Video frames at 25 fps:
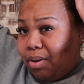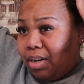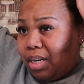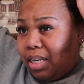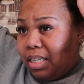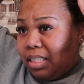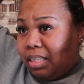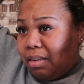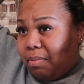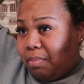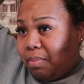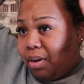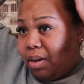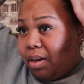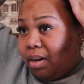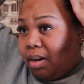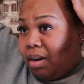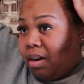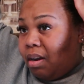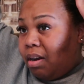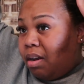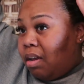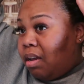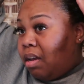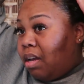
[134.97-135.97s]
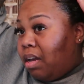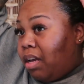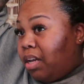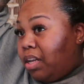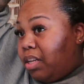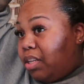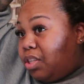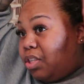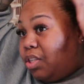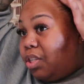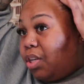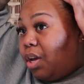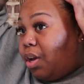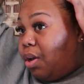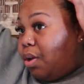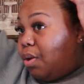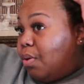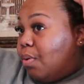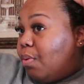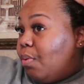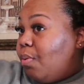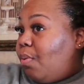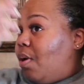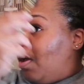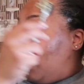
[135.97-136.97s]
December.
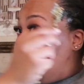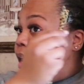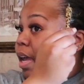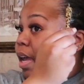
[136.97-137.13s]
So